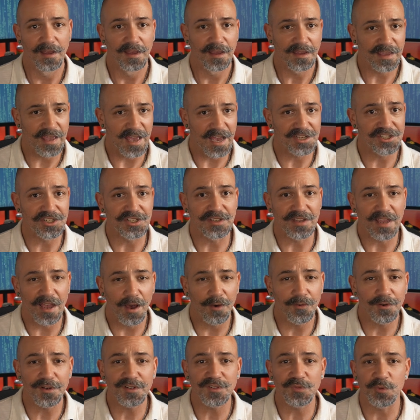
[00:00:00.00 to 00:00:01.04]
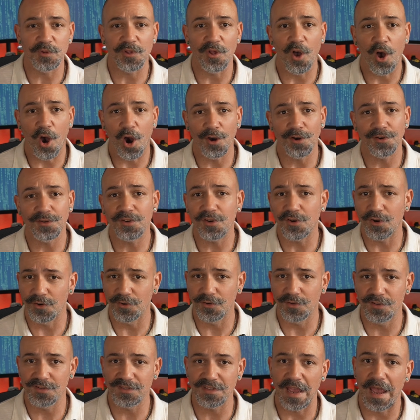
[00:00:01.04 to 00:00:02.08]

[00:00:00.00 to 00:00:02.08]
Cachy counters with hardened kernels